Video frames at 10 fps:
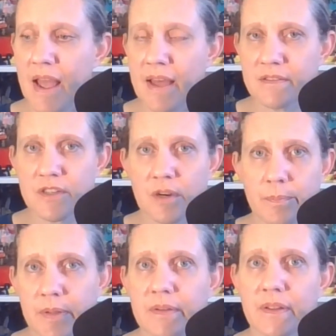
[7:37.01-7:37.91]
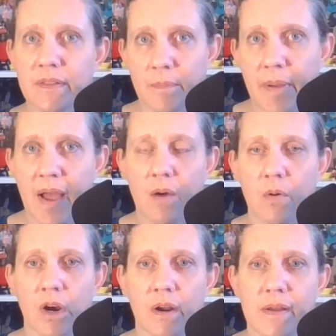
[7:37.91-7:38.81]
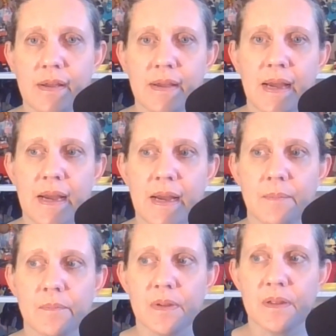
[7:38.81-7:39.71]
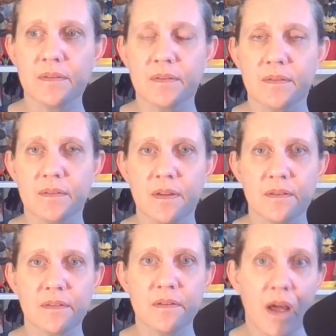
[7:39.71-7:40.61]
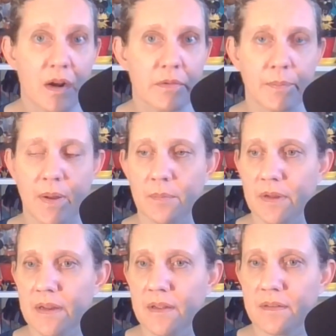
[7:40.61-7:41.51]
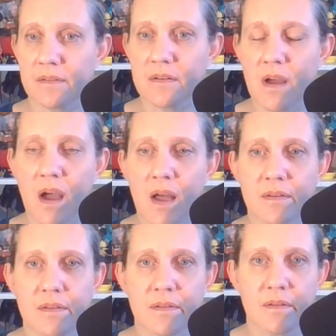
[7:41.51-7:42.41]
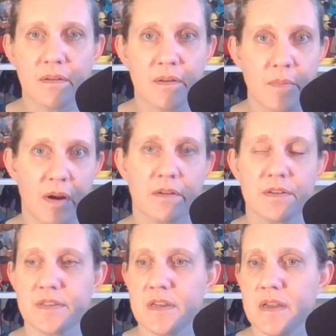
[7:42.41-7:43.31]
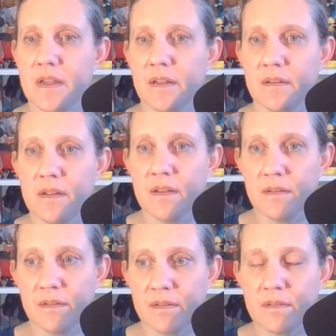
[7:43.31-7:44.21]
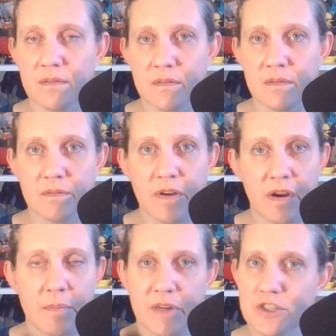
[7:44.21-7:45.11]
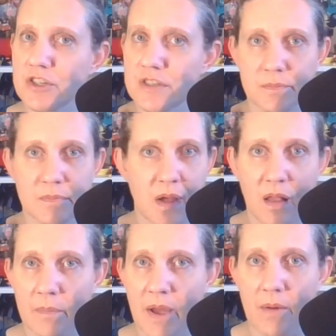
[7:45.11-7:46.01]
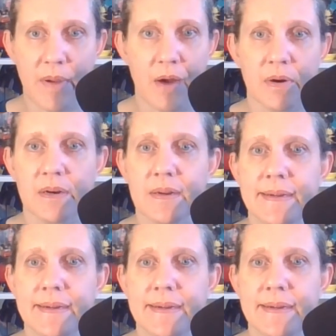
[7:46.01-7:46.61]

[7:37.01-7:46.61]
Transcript: As they're building their power, it's not a republic. It's not a democracy. It is very much just all about power.